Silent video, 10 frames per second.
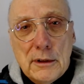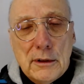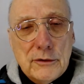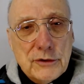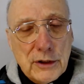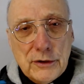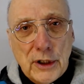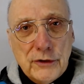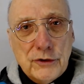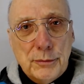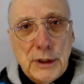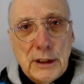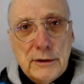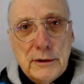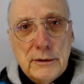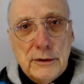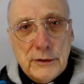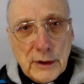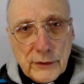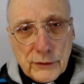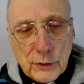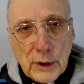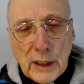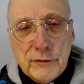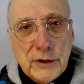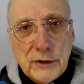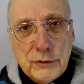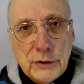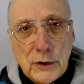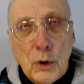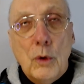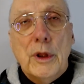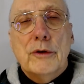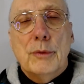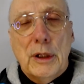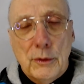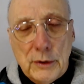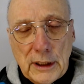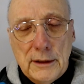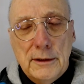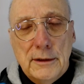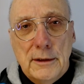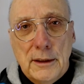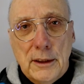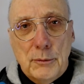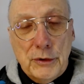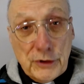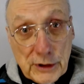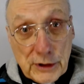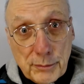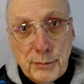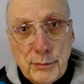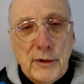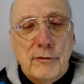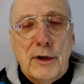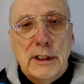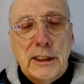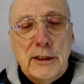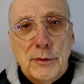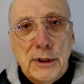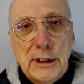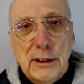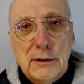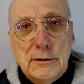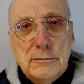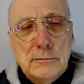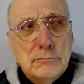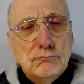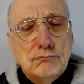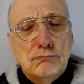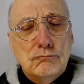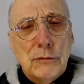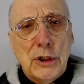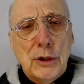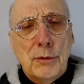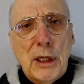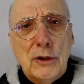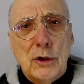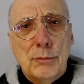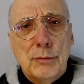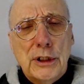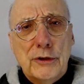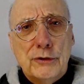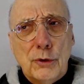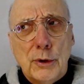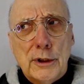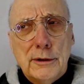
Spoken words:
She hadn't touched him yet. She says, "Sir, I haven't touched you yet." "Oh, that's right. Okay." When she did finally give him the needle, he remained completely stoic.